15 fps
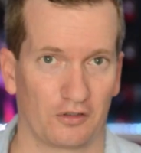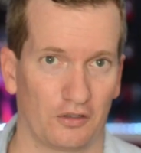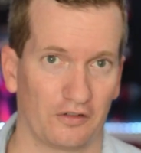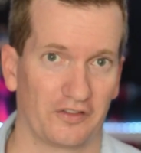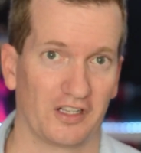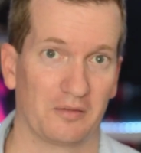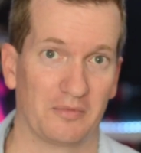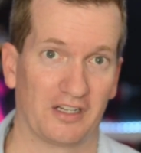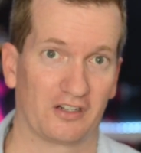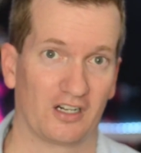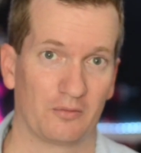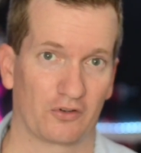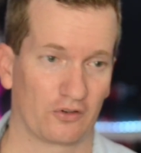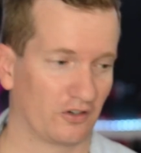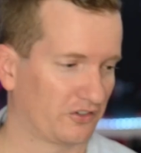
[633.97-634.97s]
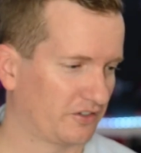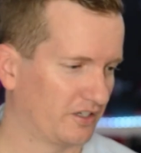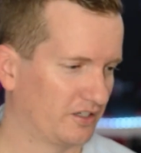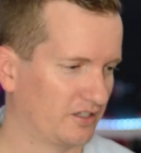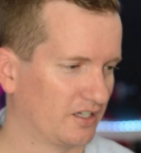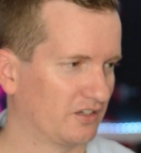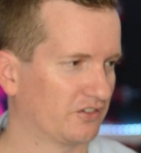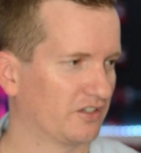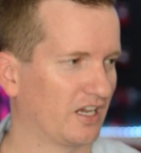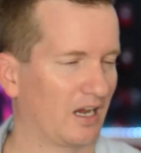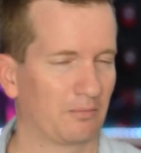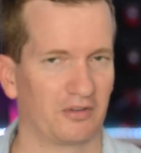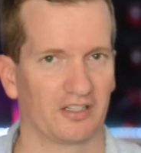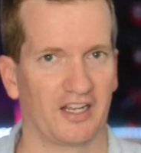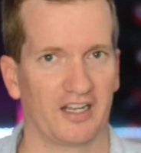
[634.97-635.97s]
cloth that you may come across, and that is an
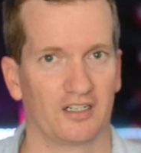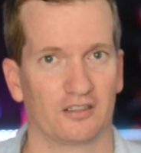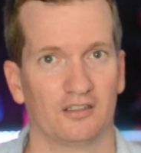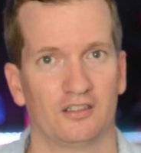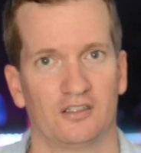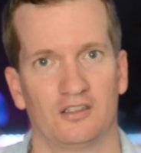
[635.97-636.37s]
applicator.